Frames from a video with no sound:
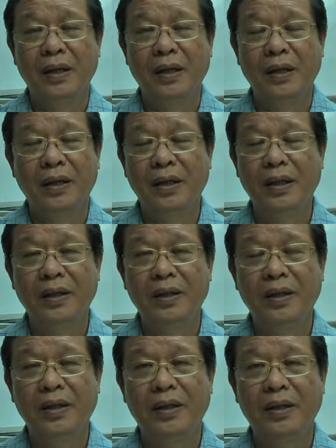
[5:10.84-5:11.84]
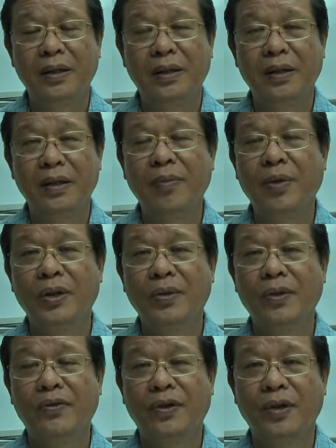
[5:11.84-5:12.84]
it's just
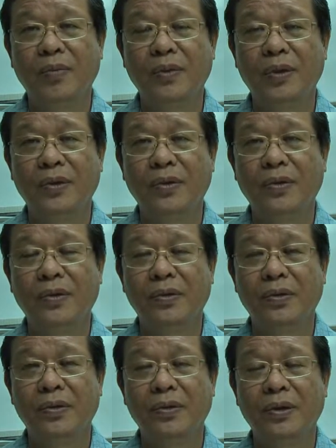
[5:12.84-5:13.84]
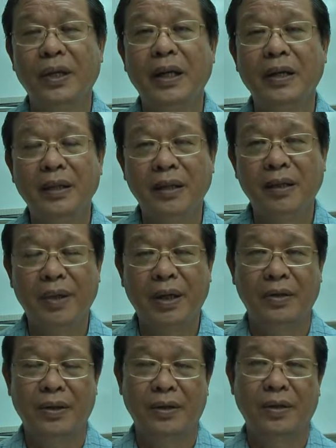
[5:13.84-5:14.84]
impossible for him to say anything
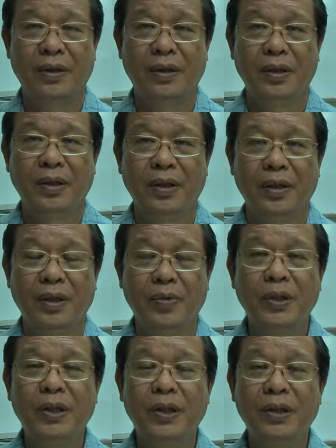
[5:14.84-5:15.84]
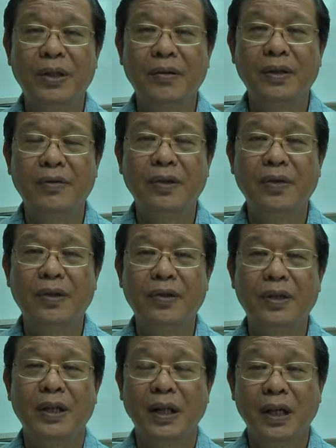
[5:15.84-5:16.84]
about it. Because if he were to
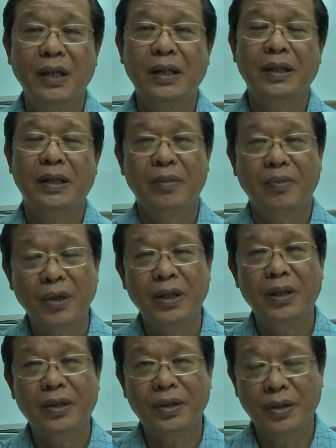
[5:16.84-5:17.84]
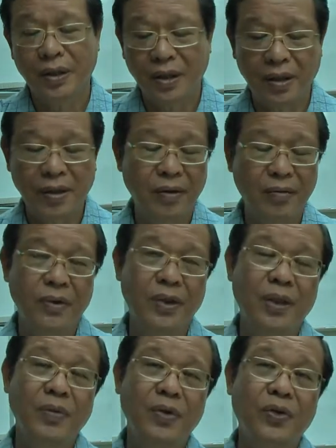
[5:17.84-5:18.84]
say, yes, the Buddha's
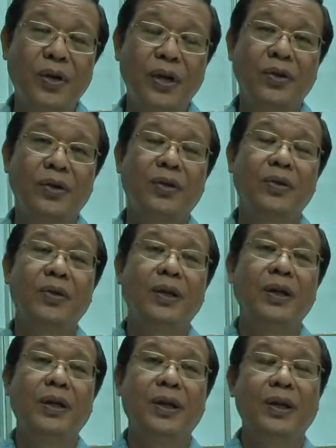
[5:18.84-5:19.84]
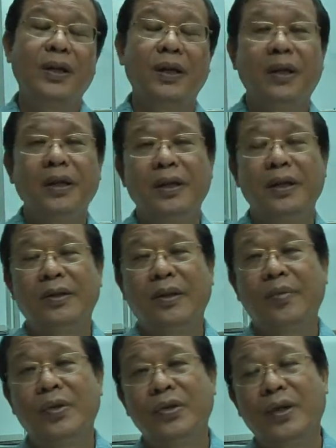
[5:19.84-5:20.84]
wisdom is great, it's
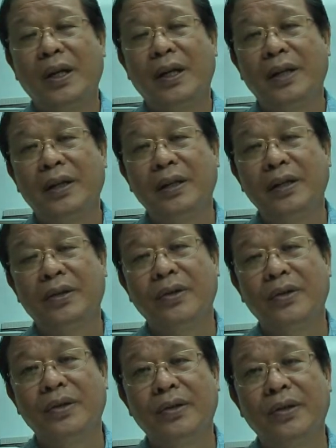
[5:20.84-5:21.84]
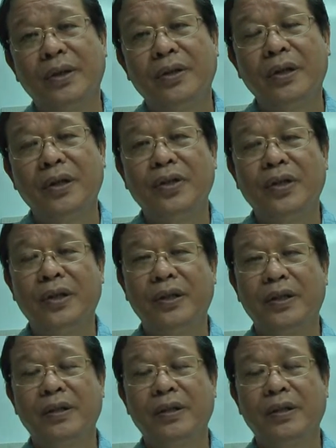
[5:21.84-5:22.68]
almost like he's also acknowledging